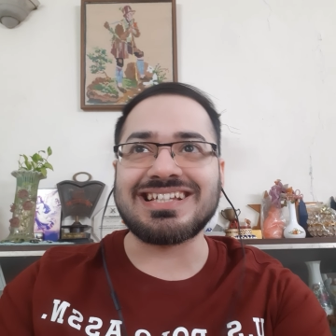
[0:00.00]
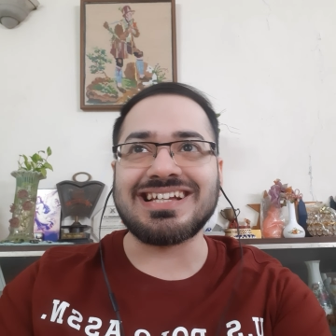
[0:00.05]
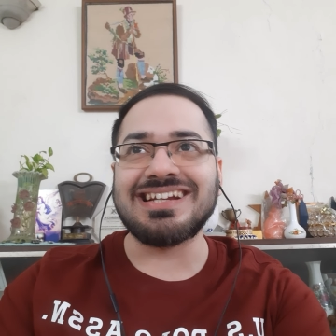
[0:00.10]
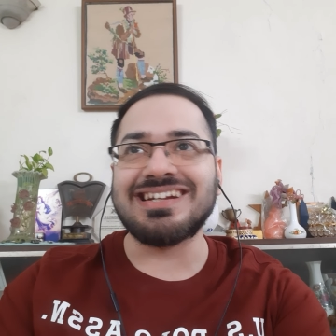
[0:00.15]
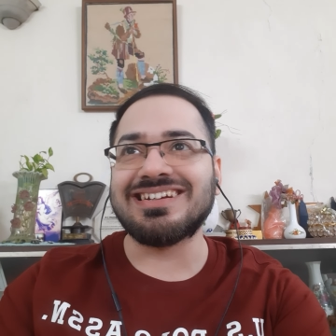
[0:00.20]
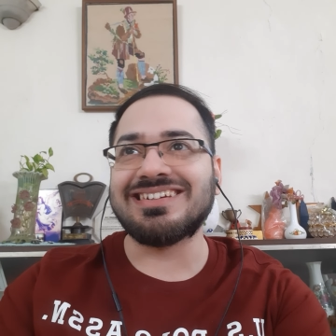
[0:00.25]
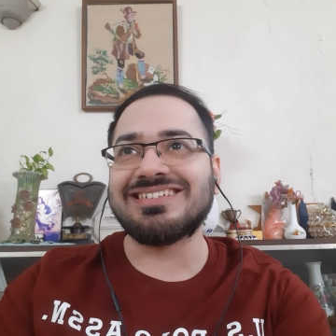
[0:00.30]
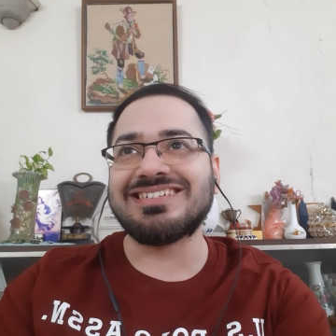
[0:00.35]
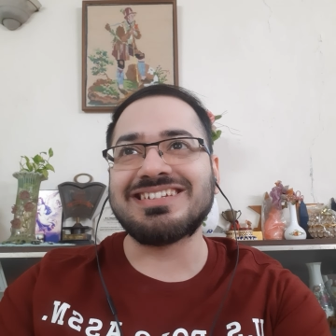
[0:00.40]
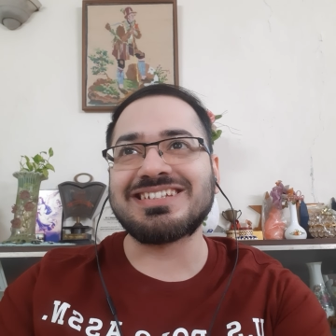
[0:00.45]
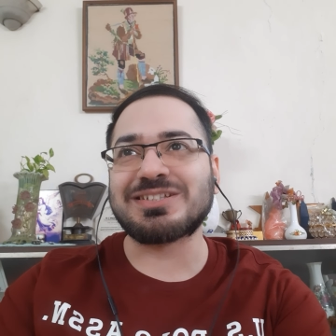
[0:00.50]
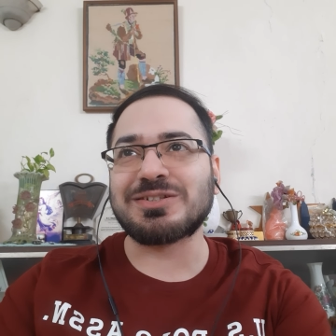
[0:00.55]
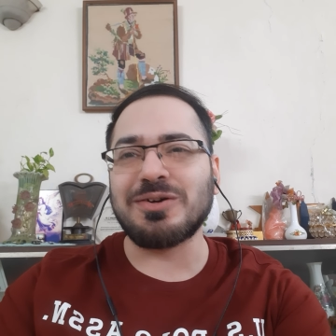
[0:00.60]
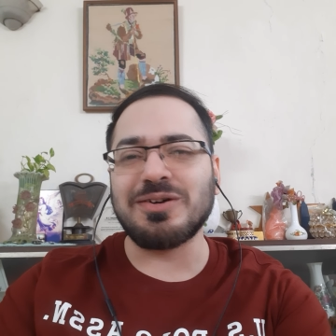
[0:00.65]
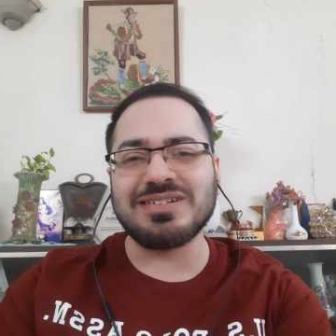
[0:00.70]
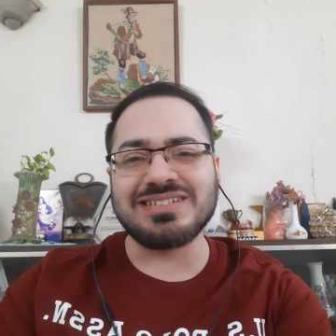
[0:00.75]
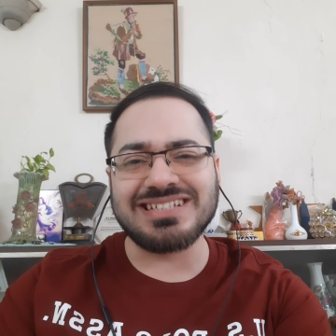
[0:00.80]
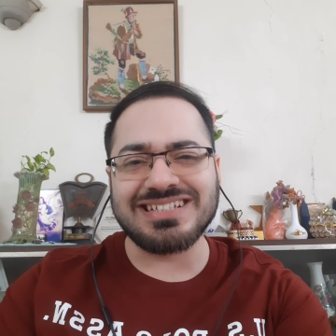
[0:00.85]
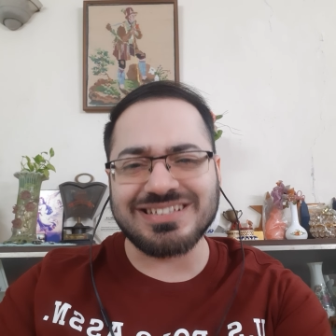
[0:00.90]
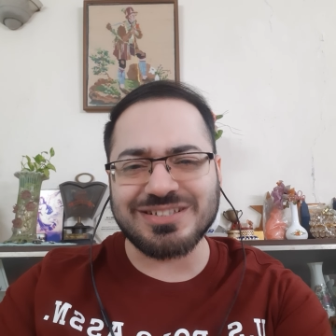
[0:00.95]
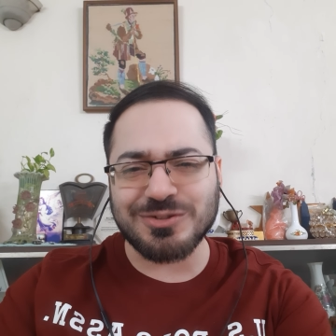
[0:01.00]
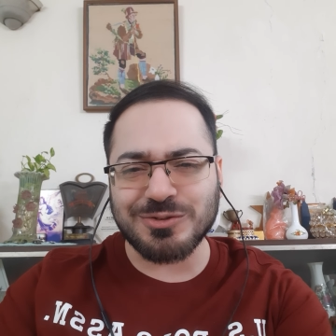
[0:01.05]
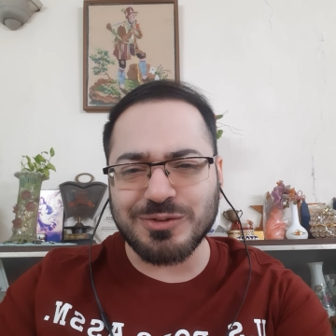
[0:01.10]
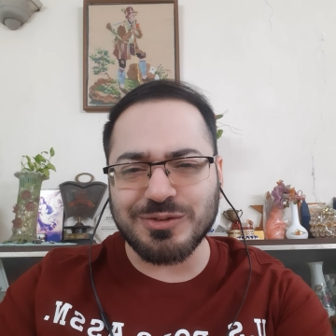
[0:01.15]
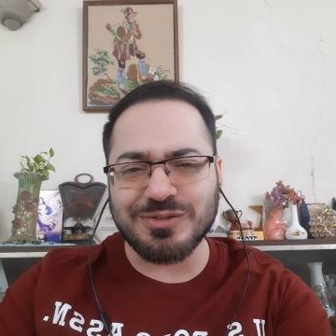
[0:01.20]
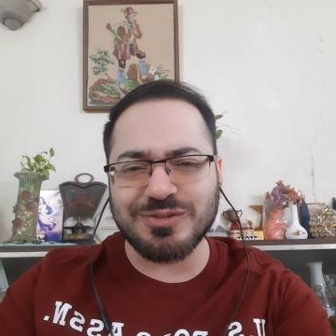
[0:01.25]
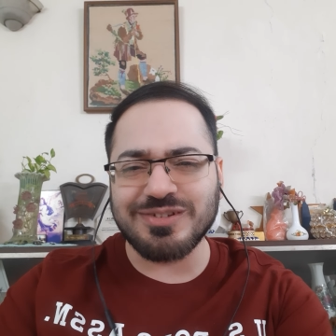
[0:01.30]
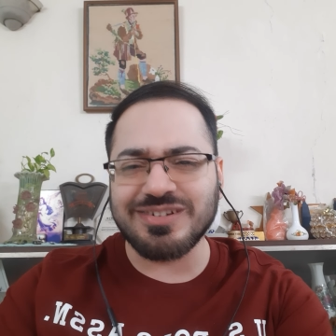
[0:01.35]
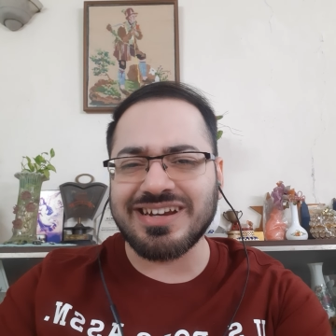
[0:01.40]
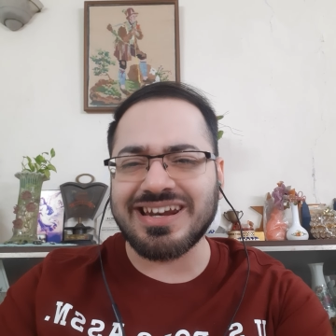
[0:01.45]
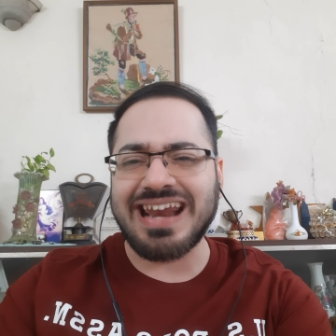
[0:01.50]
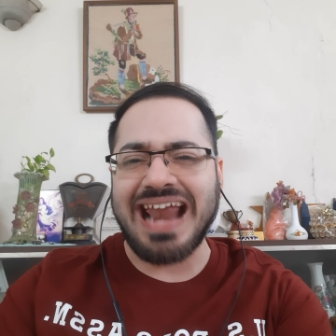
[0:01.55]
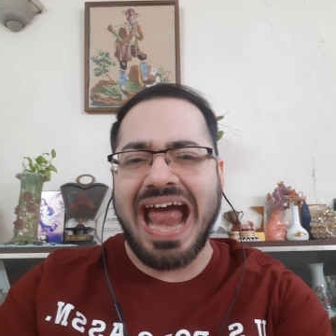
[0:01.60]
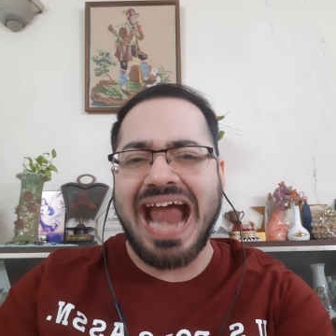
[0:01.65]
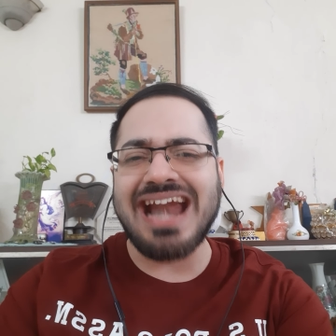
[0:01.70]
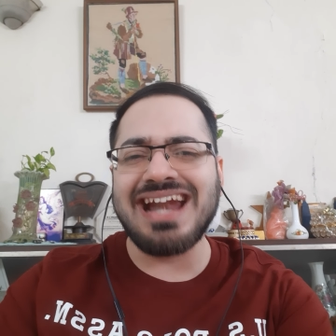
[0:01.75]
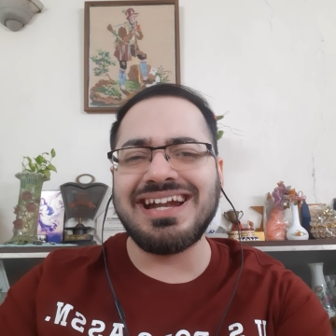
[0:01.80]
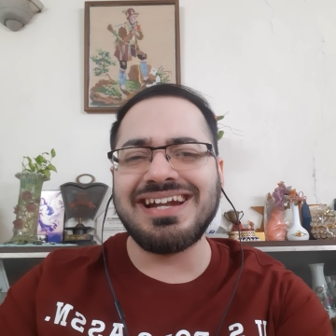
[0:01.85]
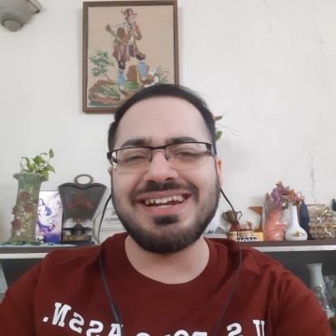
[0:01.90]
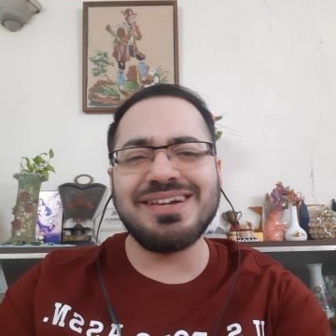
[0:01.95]
and the songs are so
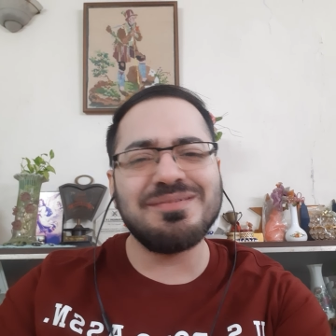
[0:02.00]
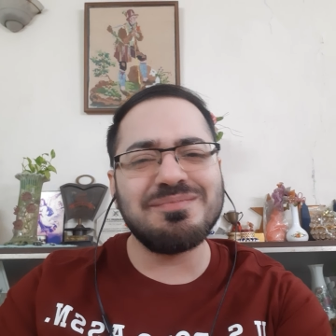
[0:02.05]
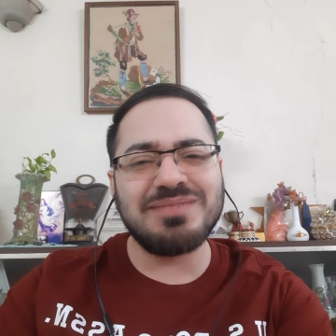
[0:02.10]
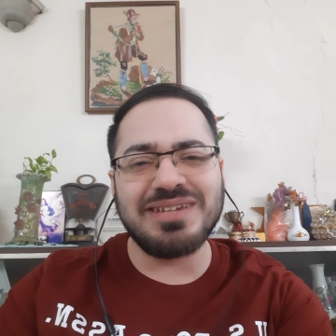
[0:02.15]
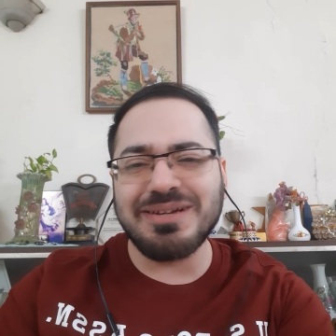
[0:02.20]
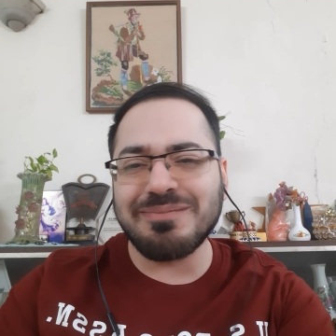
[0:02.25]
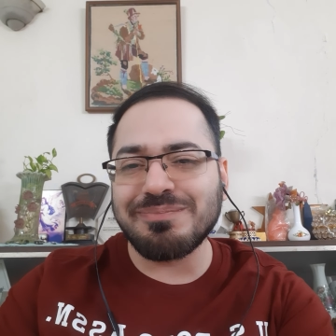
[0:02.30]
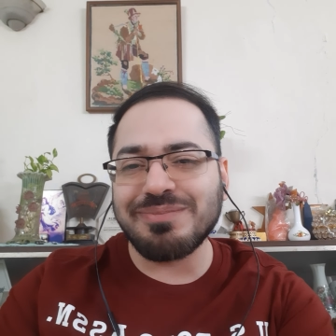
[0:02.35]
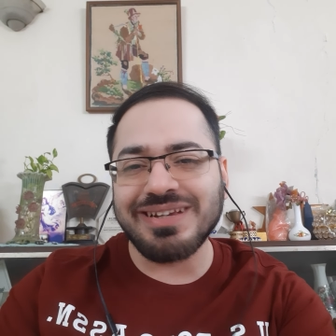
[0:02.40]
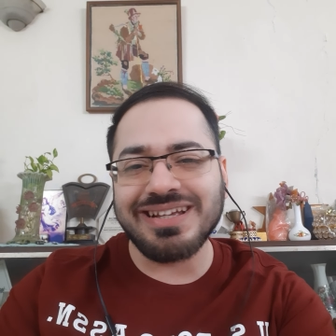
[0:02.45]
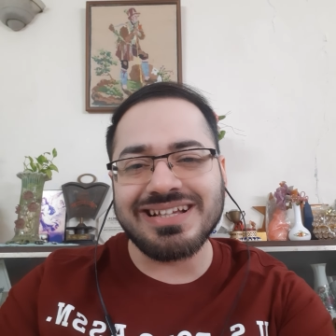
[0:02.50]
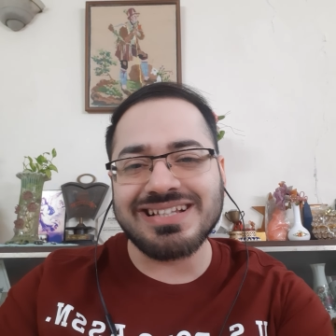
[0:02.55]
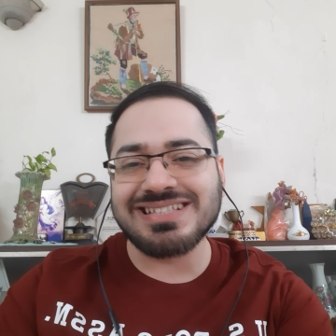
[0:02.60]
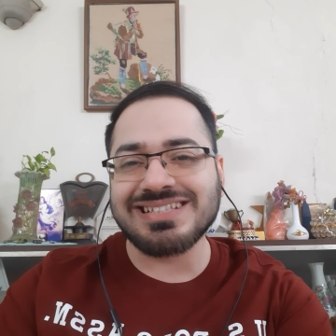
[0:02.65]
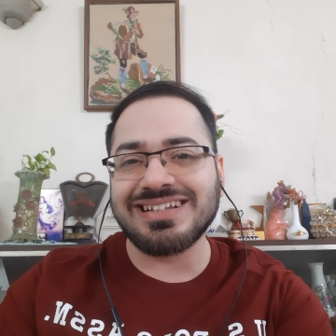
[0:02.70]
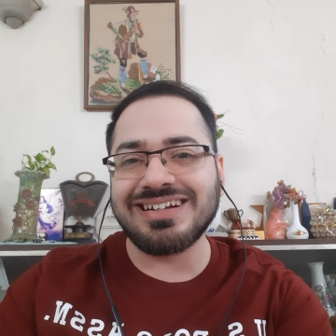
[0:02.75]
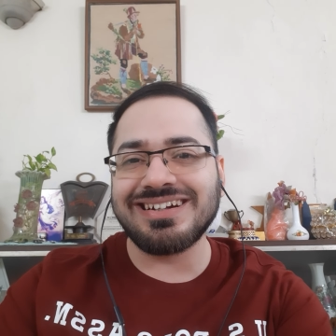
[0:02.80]
randomly placed